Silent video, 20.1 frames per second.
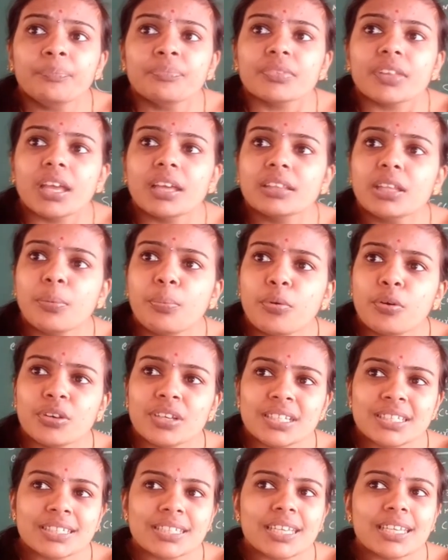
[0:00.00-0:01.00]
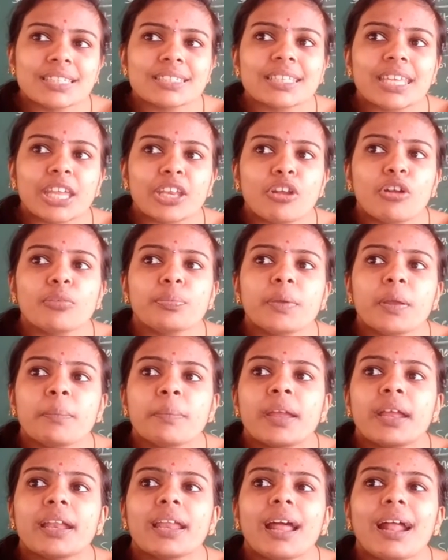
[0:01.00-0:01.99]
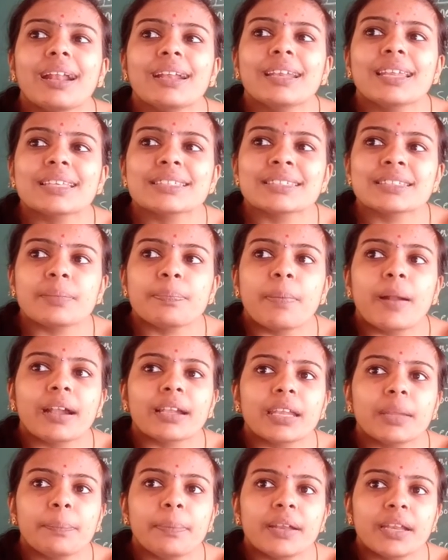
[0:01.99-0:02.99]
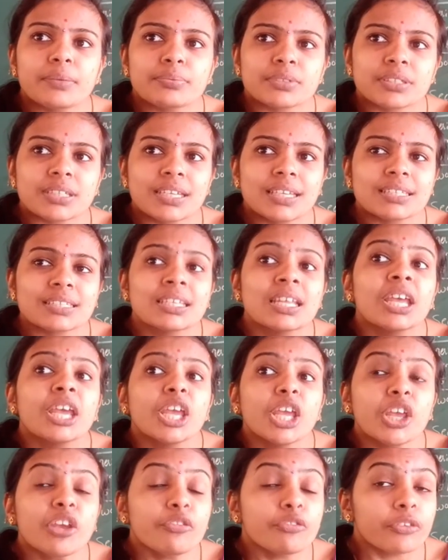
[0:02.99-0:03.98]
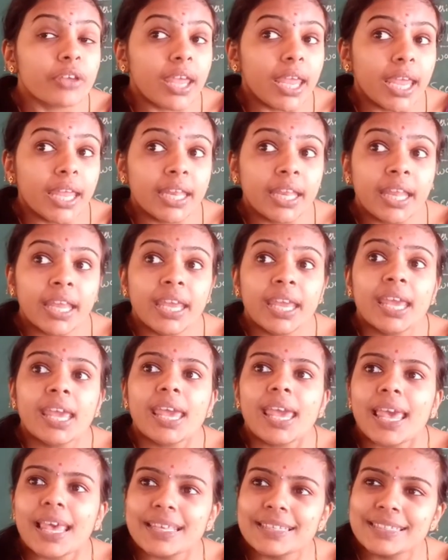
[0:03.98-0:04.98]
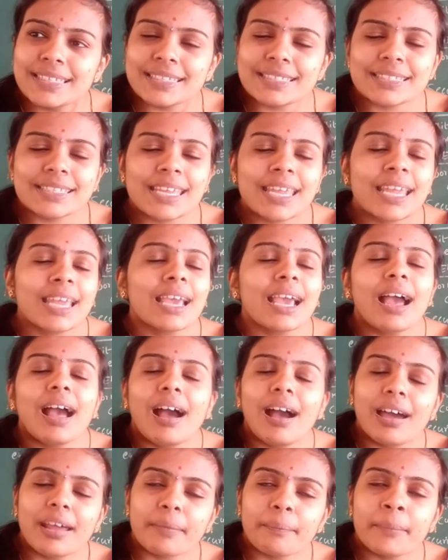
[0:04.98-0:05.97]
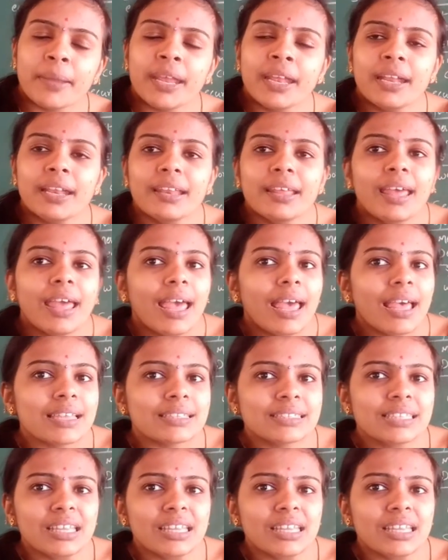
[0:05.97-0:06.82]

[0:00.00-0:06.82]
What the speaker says: the bonus shares cannot be made unless the partly paid up shares, if any existing, are made as a